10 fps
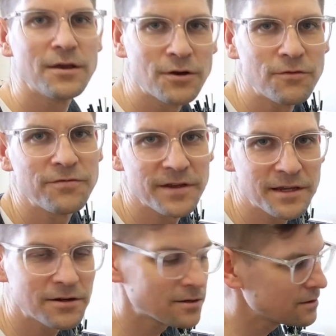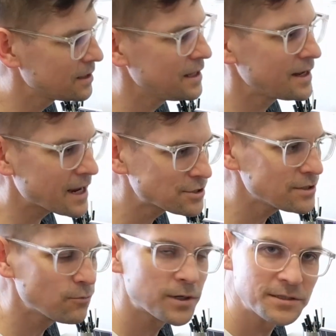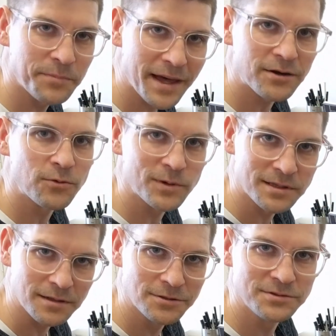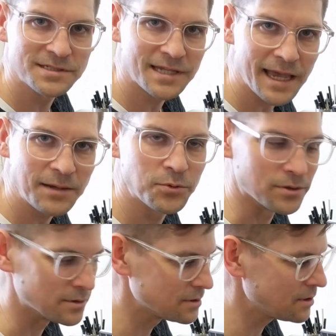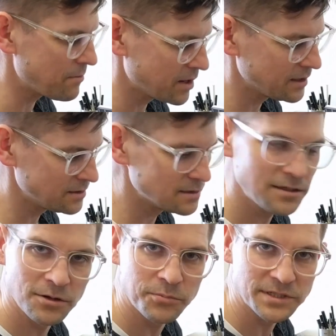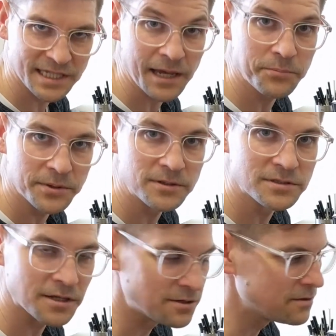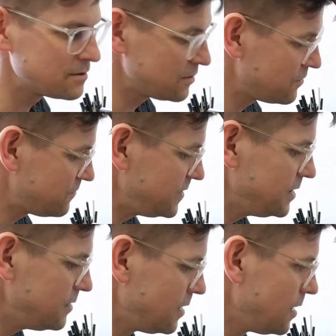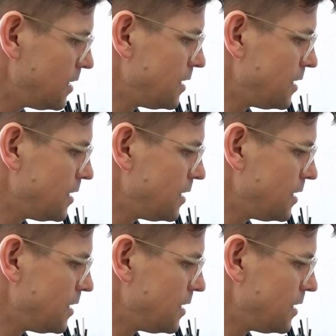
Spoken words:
Go figure, it actually worked better with the loose table. I might, put dampeners under the feet.